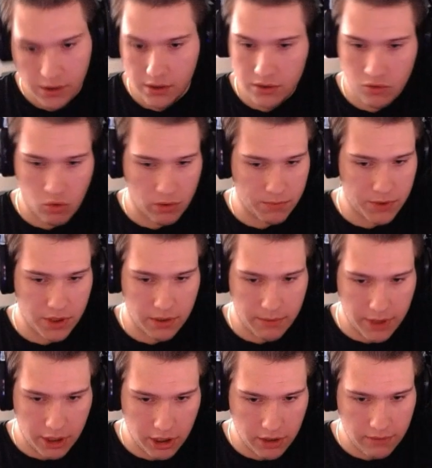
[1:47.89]
Swarm's going to be
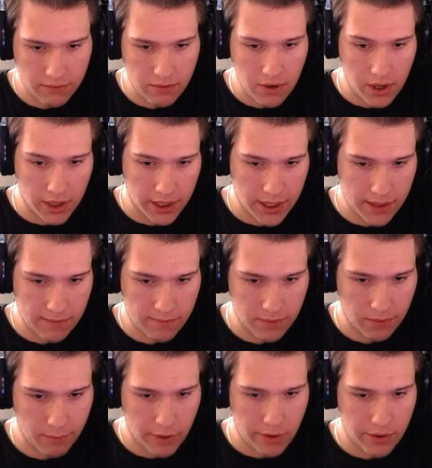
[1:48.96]
good again
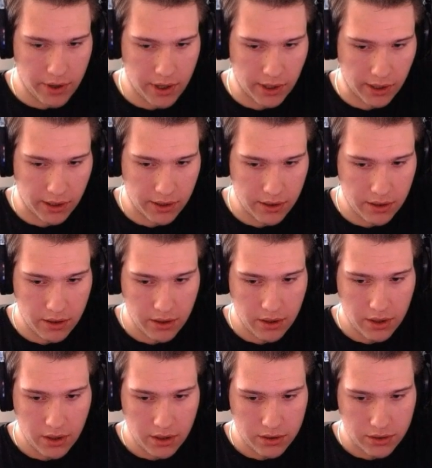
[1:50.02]
for MODOK.
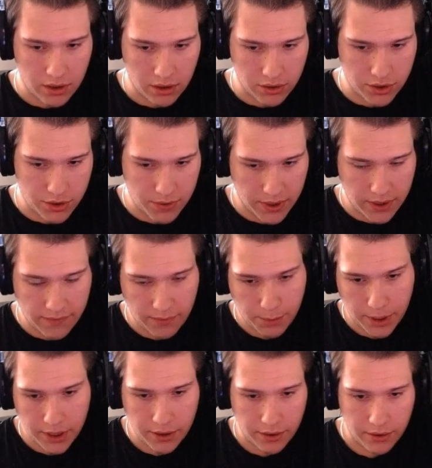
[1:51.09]
So I'll just wait to play
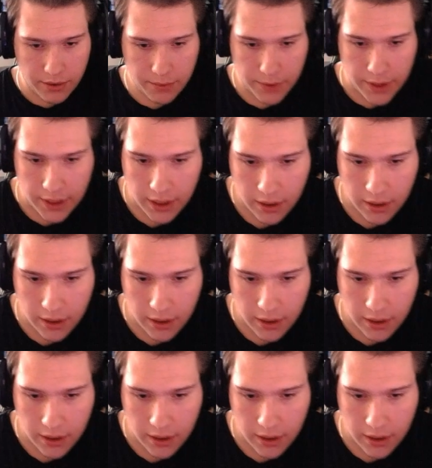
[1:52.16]
turn 3.